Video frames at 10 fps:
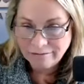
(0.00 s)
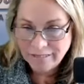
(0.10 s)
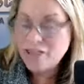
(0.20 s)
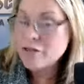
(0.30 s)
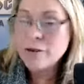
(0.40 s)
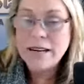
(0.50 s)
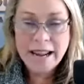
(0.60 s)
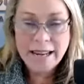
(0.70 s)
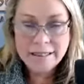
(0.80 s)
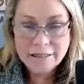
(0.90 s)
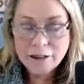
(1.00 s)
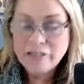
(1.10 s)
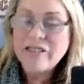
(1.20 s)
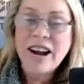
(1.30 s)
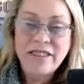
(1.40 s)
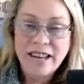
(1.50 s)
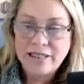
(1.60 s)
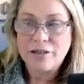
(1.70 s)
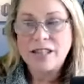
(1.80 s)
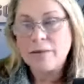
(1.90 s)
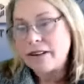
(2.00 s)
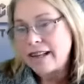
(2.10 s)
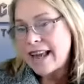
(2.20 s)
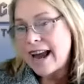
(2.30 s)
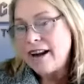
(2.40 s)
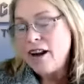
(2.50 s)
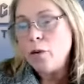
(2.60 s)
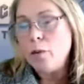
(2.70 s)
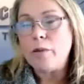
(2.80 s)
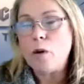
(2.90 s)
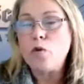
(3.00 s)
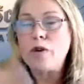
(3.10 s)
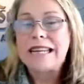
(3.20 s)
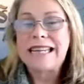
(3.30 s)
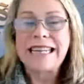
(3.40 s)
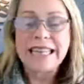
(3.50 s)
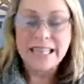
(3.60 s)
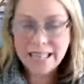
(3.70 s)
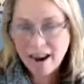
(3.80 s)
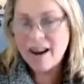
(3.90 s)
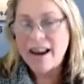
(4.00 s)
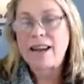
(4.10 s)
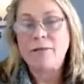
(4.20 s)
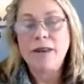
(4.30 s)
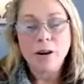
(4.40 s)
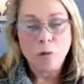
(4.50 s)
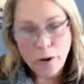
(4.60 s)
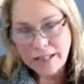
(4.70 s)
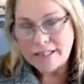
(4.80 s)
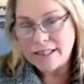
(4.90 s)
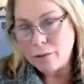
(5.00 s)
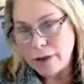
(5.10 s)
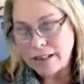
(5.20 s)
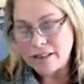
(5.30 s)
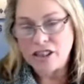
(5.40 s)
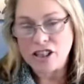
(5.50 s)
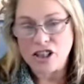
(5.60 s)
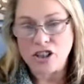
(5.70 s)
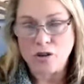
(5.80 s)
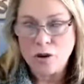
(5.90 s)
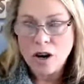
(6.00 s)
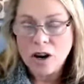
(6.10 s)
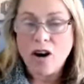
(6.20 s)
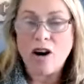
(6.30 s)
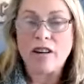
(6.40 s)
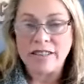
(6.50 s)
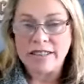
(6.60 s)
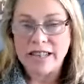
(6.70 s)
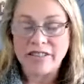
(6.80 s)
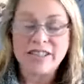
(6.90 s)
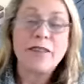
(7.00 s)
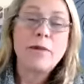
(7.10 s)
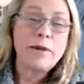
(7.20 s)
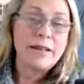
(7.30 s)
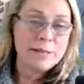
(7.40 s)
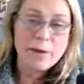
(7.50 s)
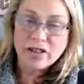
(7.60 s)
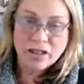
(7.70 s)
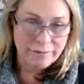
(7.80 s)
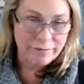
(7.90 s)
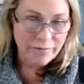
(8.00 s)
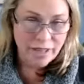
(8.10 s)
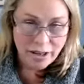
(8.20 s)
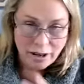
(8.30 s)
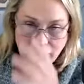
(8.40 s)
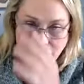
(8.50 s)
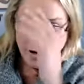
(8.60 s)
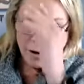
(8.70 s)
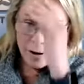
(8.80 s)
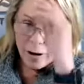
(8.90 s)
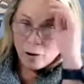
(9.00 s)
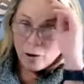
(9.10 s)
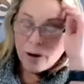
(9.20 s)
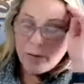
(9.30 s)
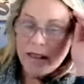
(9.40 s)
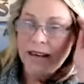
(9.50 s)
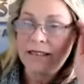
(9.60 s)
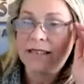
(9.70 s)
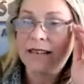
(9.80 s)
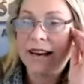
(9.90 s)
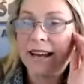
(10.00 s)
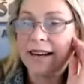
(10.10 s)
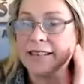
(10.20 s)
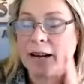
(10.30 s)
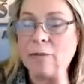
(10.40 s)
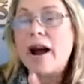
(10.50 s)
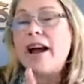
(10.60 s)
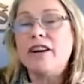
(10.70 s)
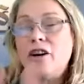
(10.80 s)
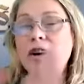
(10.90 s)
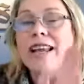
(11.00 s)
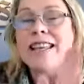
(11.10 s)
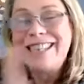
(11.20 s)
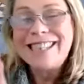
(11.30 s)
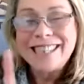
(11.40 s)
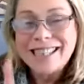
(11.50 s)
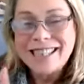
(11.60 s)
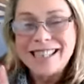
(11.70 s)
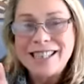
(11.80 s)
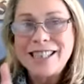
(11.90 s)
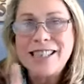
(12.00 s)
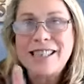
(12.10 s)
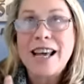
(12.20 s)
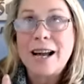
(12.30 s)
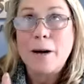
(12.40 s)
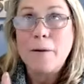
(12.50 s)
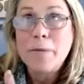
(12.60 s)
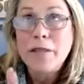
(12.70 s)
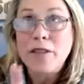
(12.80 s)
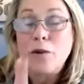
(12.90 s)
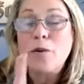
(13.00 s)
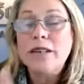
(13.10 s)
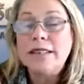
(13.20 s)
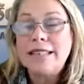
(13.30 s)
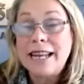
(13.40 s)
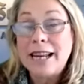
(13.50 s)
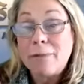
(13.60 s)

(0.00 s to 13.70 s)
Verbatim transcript: in three days or five days or something like that. We won't need time, weeks and weeks to do all the stuff, except maybe an inspection, you know, uh, or maybe that gets done ahead of time. But I don't know. This is this is the the real estate